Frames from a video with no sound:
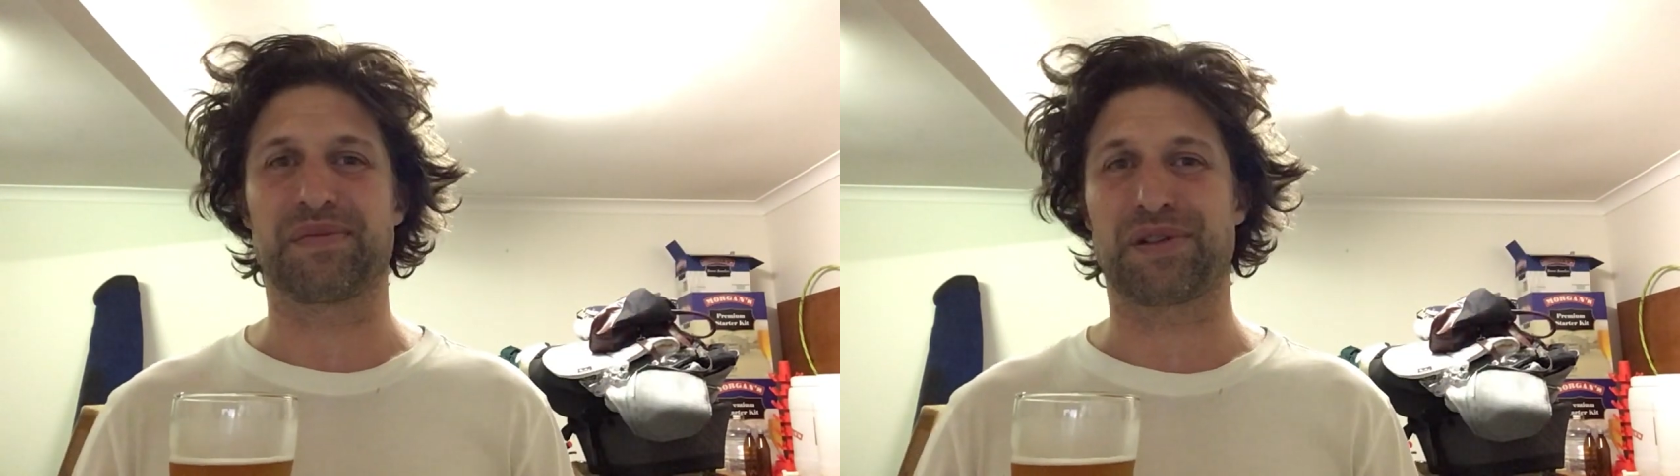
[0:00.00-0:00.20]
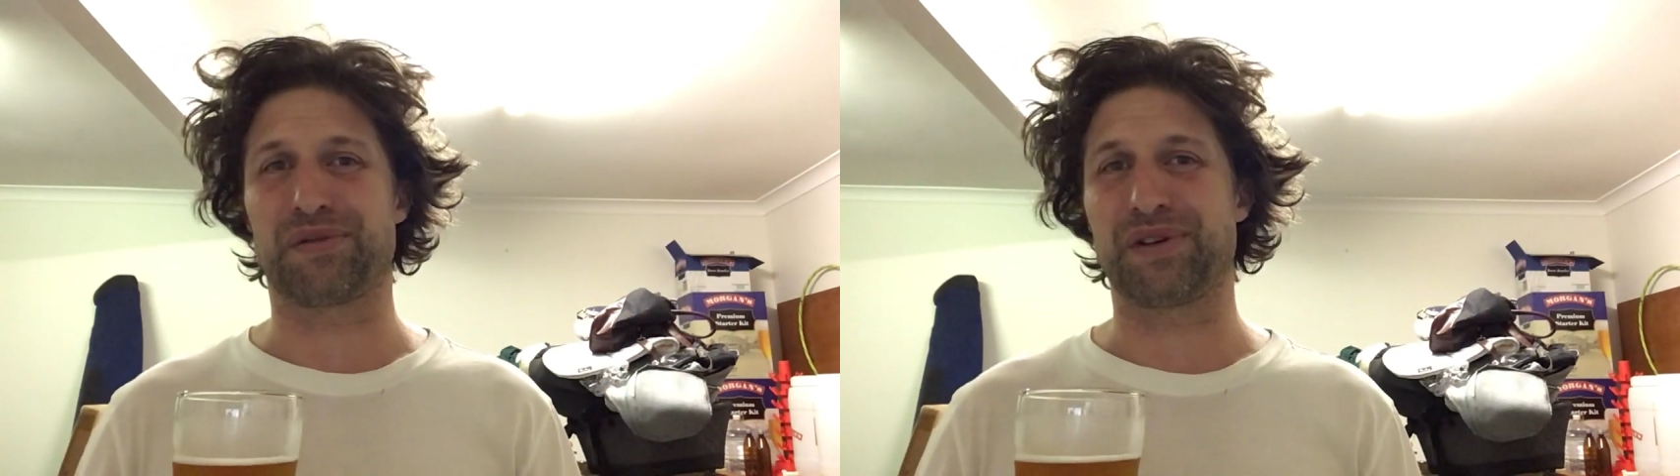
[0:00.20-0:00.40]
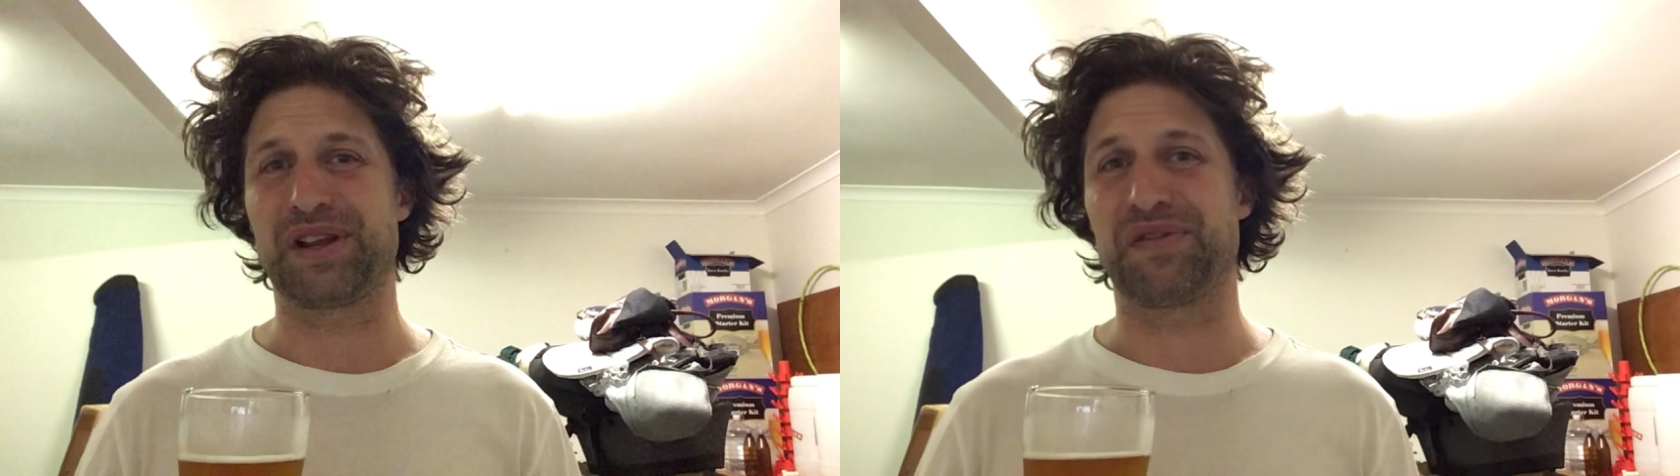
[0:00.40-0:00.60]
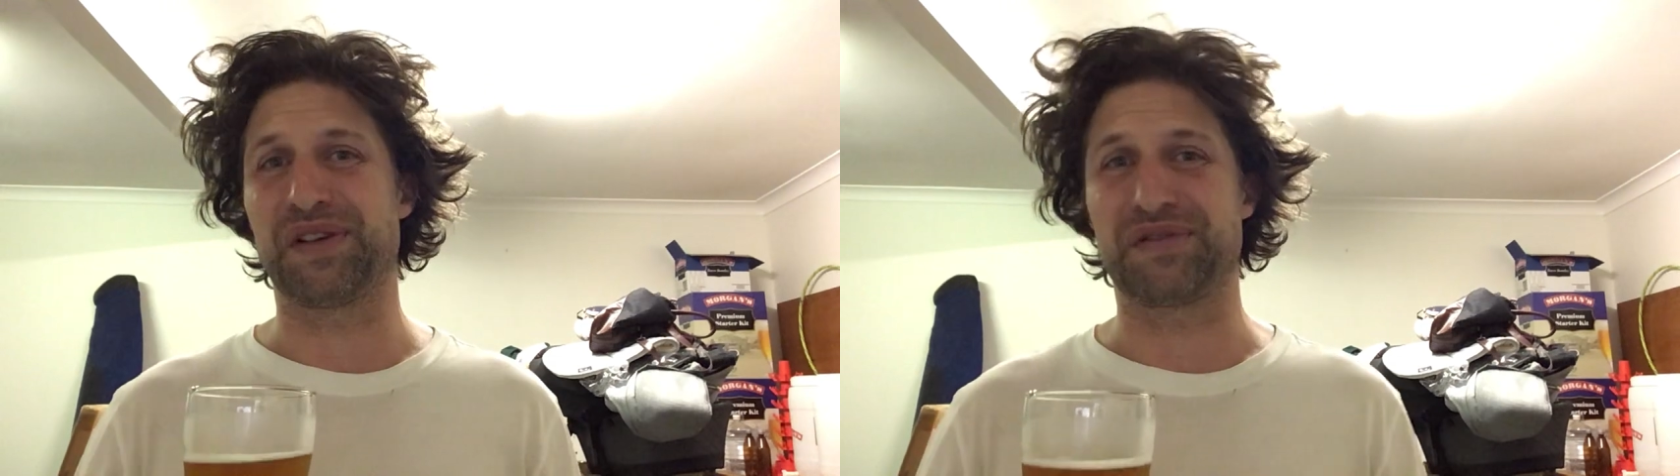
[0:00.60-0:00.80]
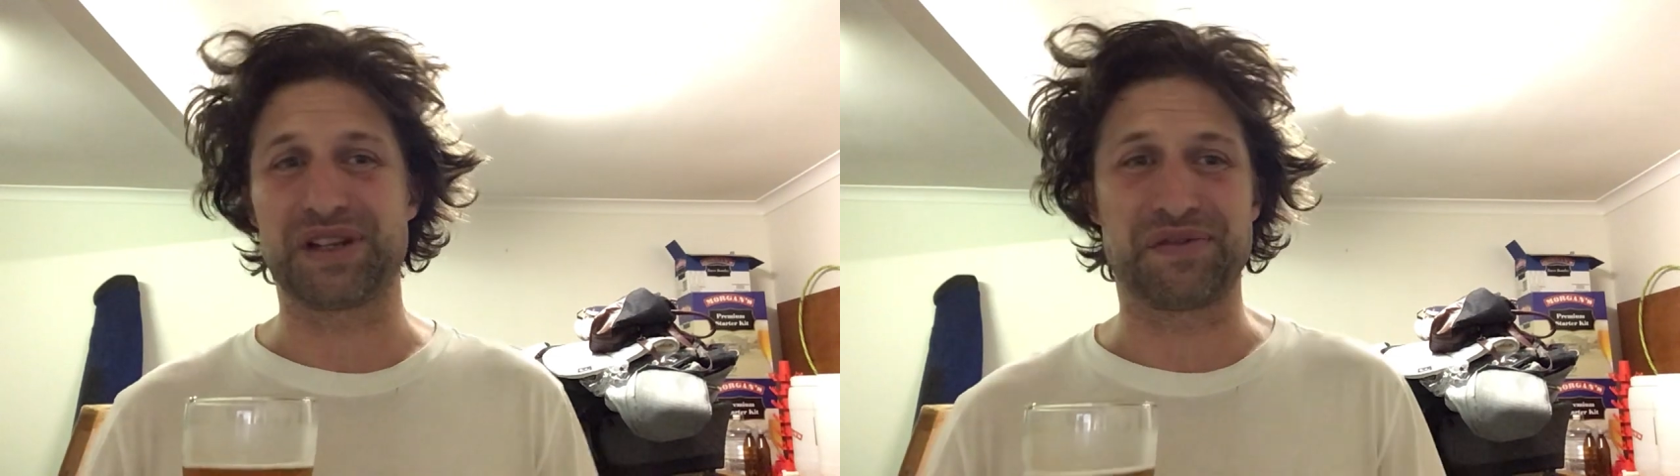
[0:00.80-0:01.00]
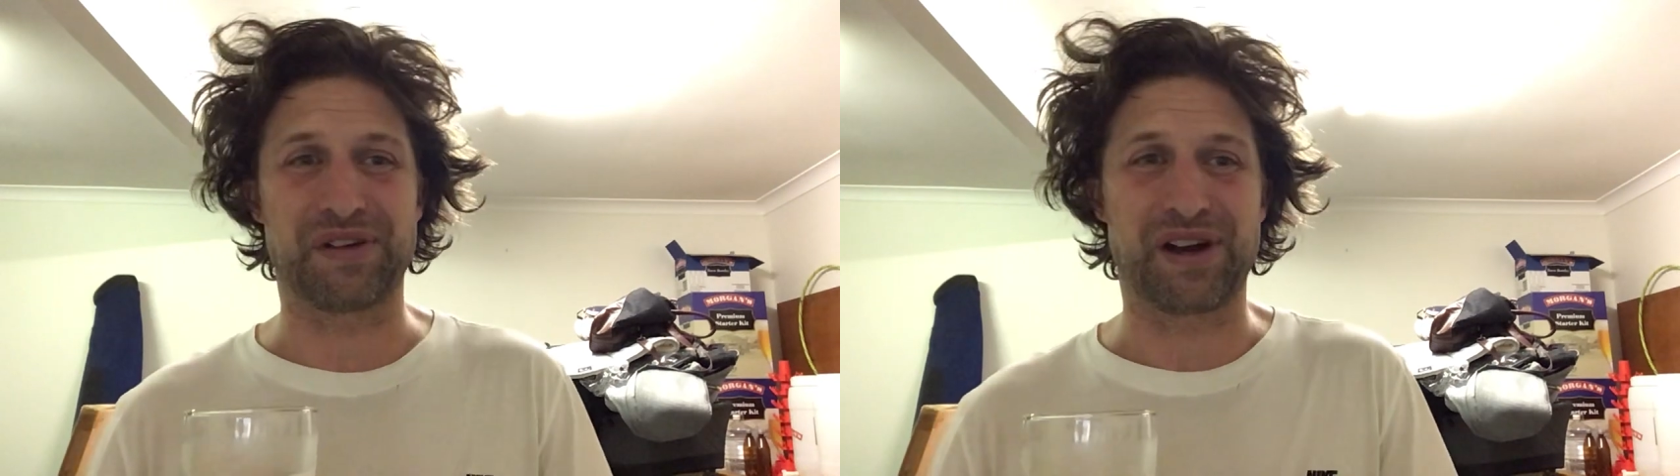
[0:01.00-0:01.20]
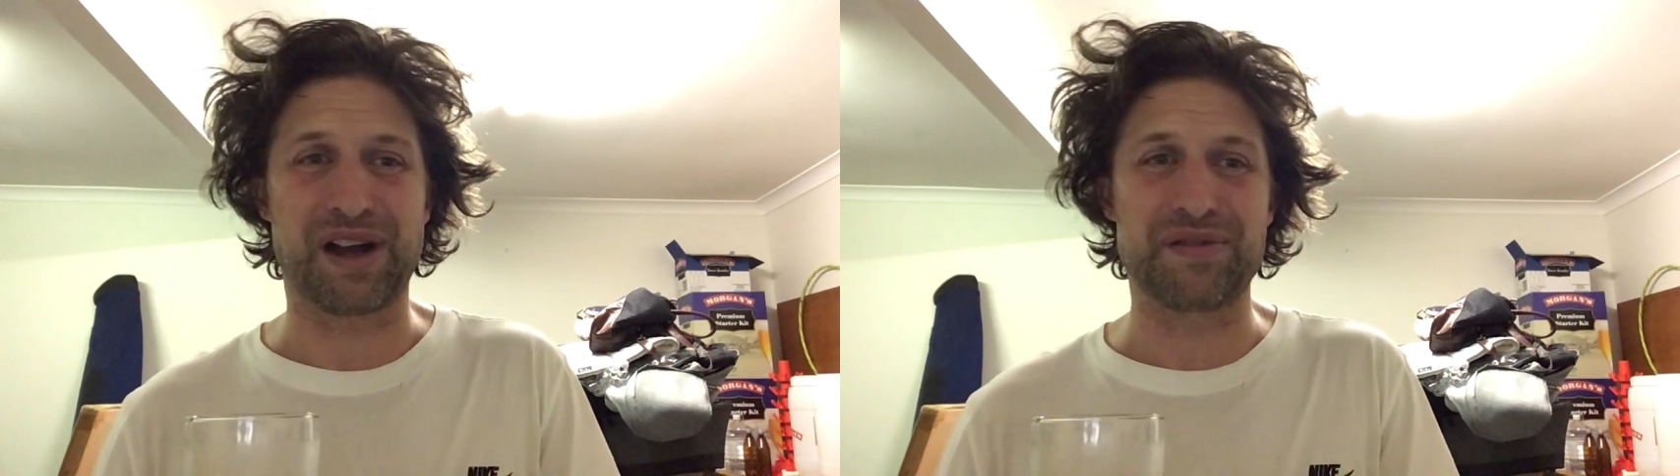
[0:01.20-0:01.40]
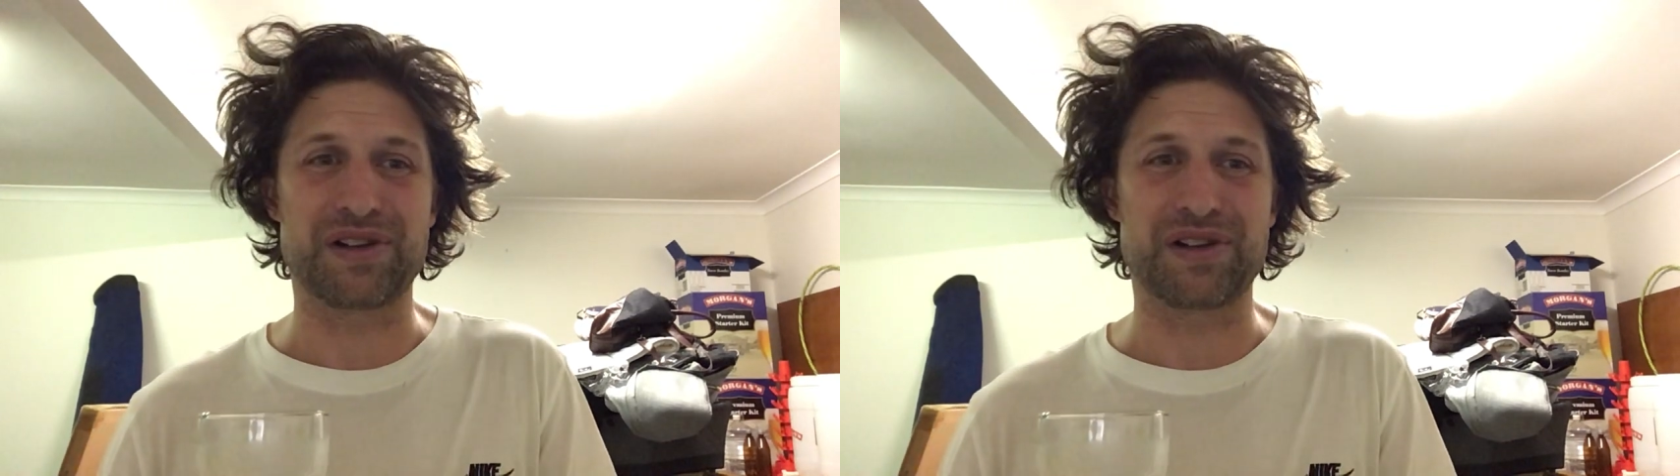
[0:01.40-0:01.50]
355s,